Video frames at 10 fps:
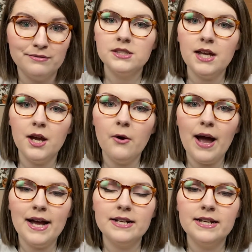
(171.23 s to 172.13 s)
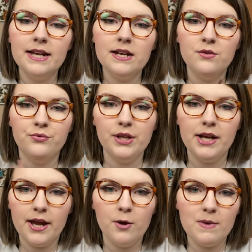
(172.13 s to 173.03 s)
So I did
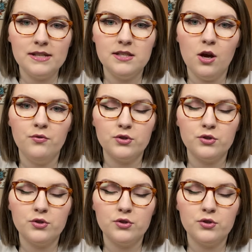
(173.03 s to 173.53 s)
video myself